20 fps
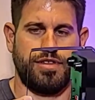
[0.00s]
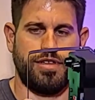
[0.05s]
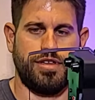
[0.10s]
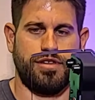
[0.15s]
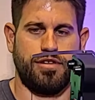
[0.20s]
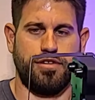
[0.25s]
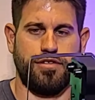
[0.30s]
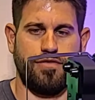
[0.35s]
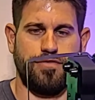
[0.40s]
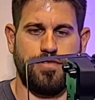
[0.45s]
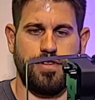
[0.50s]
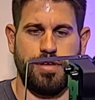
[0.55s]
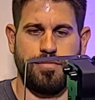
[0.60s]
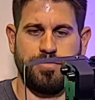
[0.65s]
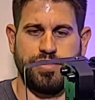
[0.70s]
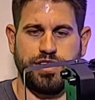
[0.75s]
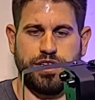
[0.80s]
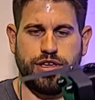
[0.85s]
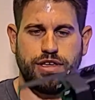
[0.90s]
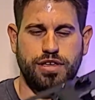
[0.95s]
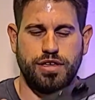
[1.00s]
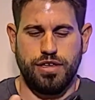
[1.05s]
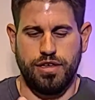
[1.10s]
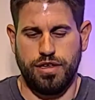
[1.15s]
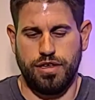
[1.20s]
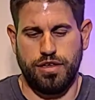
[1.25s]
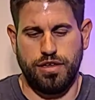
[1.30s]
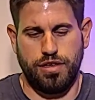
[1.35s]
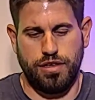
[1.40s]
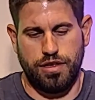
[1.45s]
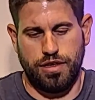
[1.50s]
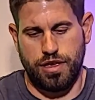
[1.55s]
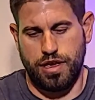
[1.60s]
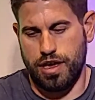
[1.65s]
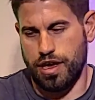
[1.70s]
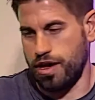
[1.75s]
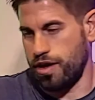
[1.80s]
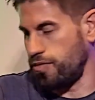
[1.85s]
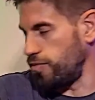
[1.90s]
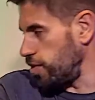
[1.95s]
little flimsy
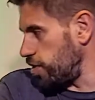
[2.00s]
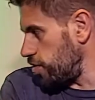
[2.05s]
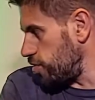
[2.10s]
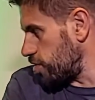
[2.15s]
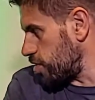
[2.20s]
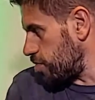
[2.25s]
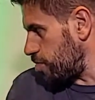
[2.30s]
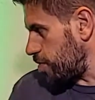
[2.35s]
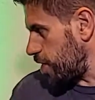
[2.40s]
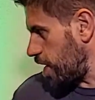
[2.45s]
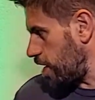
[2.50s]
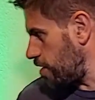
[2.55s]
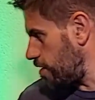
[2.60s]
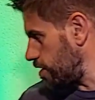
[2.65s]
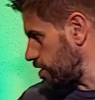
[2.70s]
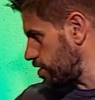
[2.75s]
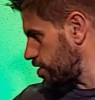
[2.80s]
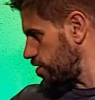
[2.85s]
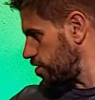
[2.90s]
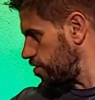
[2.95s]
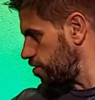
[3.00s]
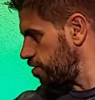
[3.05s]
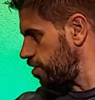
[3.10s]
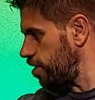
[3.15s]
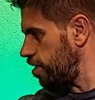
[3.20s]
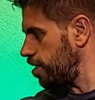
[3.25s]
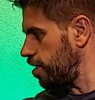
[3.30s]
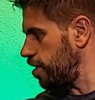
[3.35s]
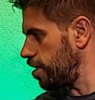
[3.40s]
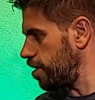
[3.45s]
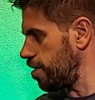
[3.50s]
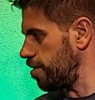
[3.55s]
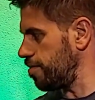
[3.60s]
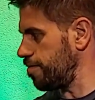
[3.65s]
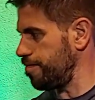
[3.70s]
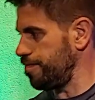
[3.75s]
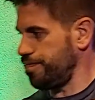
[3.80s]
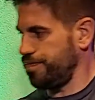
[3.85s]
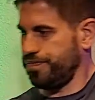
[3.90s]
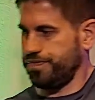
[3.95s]
when you compare it to the
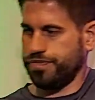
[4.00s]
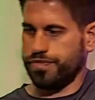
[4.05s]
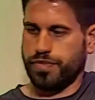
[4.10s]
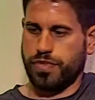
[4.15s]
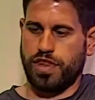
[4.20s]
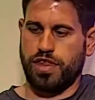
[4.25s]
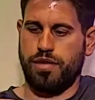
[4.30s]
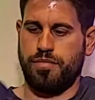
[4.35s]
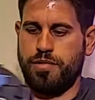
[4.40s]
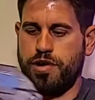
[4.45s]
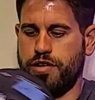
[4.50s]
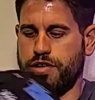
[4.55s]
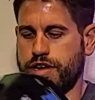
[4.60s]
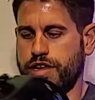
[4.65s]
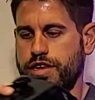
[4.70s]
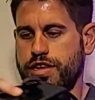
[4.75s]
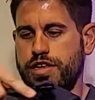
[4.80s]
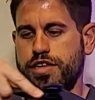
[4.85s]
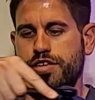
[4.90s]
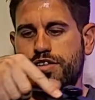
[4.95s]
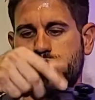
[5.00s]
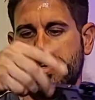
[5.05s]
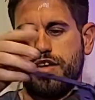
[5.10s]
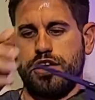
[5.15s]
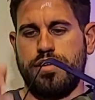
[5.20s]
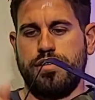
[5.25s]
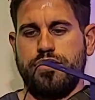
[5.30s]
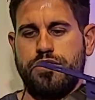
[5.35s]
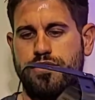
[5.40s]
American DJ,